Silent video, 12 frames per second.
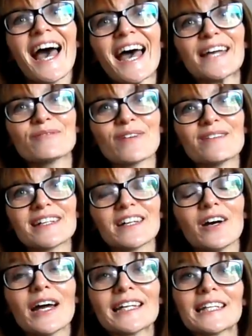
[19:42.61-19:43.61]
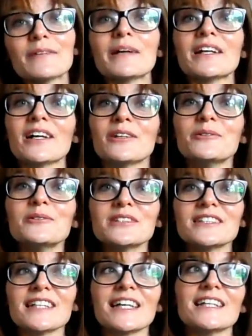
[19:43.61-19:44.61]
And very kindly, when I
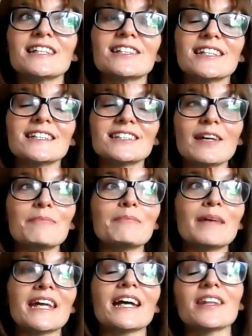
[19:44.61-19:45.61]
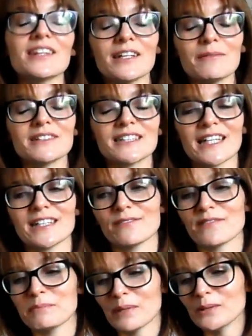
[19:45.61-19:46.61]
ordered it, she sent me, I think it was the
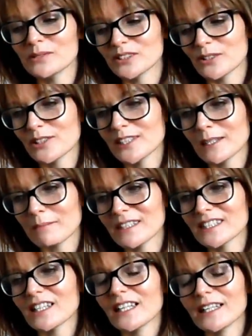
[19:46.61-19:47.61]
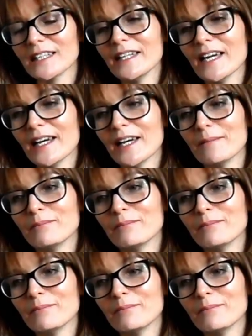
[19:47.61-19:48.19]
end of the bolt, so she sent me slightly